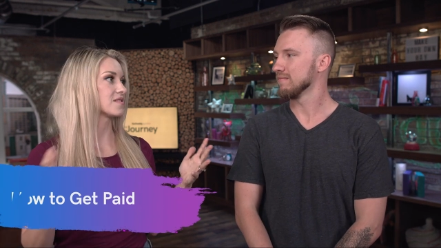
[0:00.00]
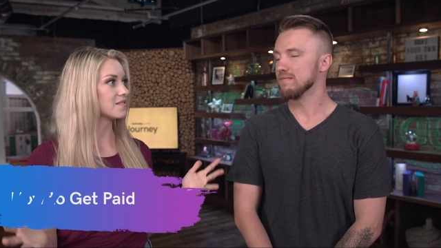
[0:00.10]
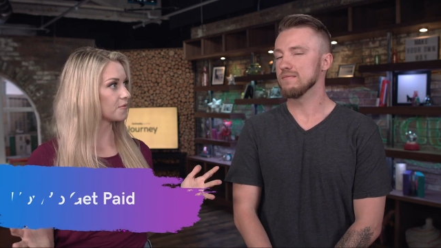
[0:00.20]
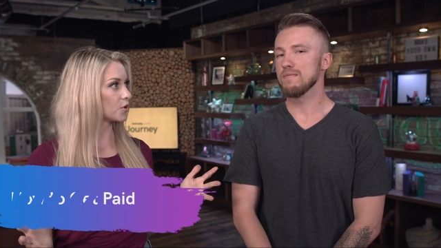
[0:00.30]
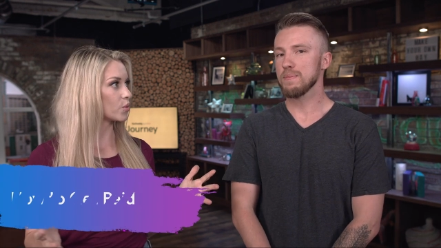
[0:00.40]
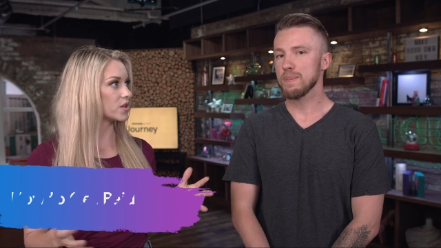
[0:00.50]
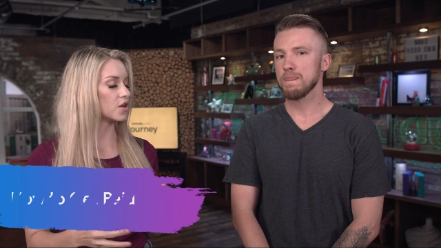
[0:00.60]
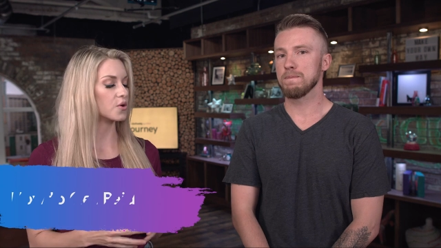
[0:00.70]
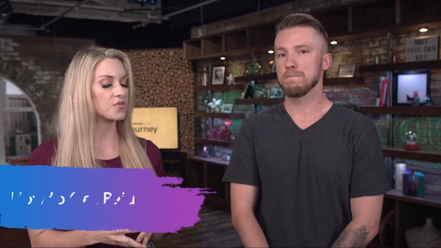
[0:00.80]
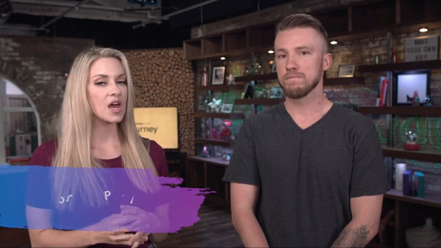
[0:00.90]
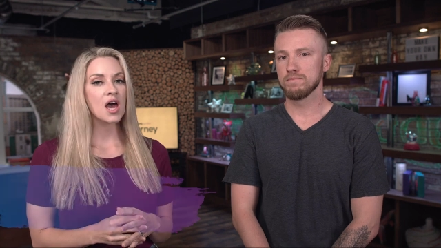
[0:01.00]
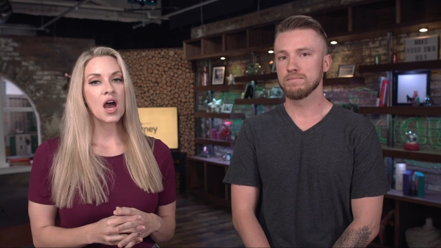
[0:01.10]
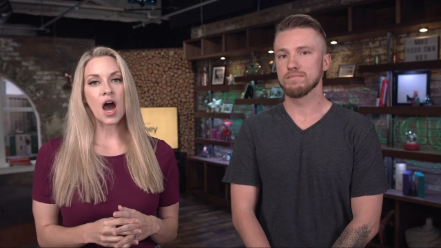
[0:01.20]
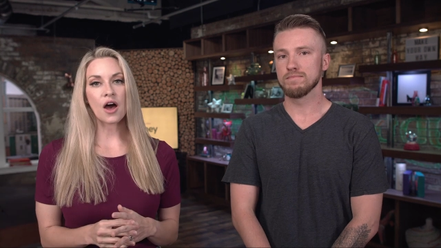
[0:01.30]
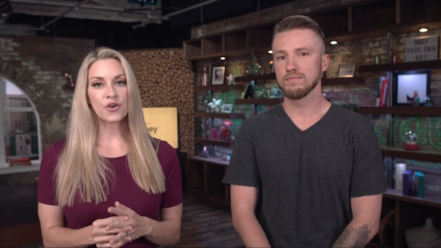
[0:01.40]
Speaker 1: different windows.
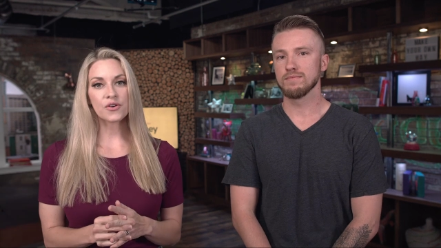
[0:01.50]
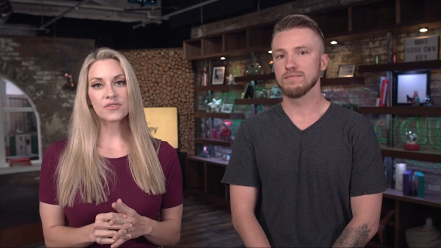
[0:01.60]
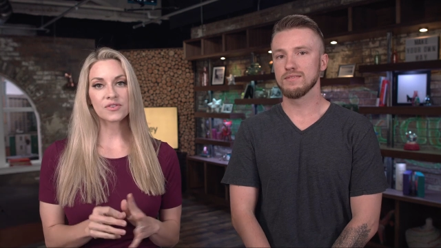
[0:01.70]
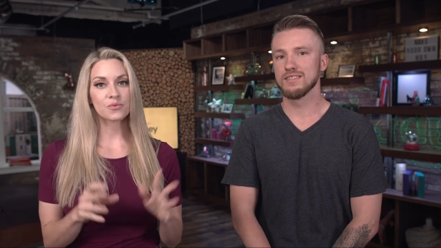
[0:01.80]
Others,